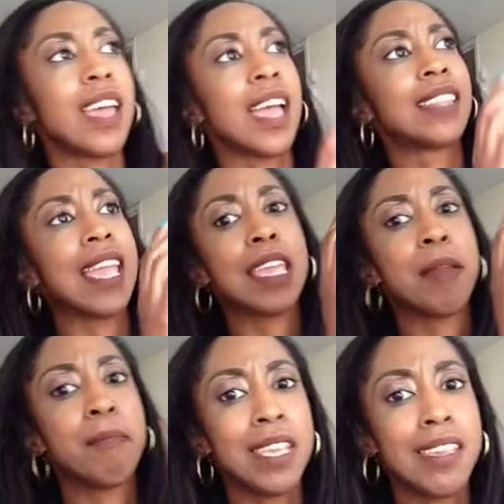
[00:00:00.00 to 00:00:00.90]
that they
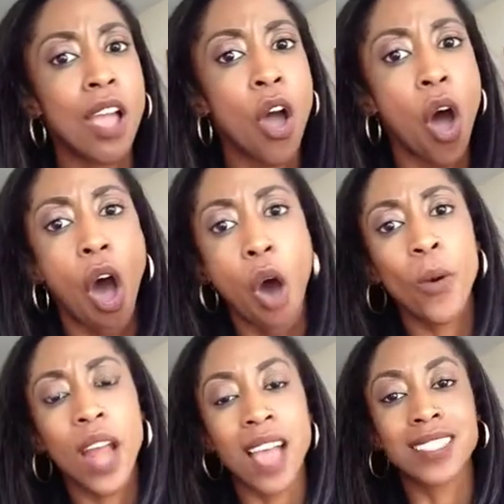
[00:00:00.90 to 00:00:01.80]
can be all
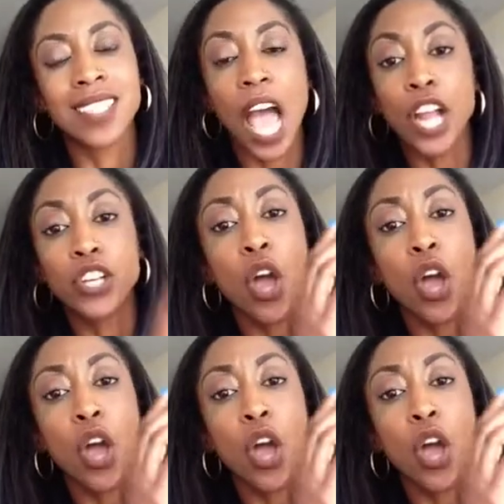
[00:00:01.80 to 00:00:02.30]
what I desire.